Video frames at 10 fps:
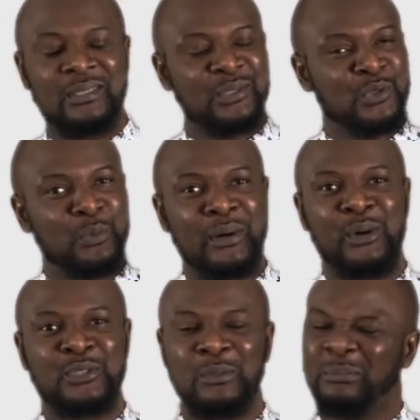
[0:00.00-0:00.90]
Super
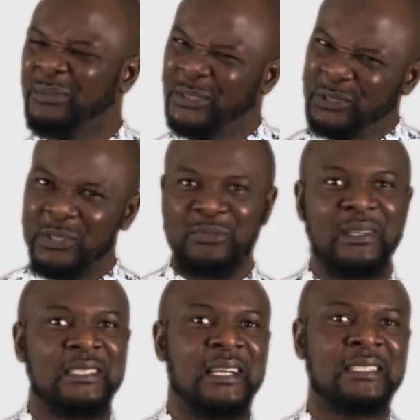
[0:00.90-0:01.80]
awesome, just
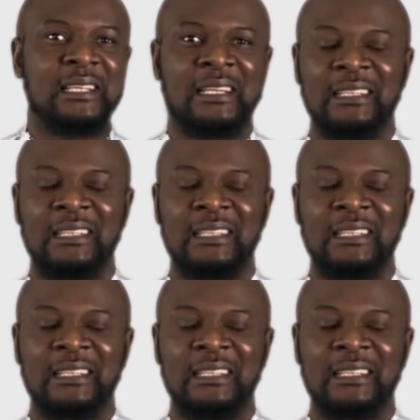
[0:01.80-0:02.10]
fantastic.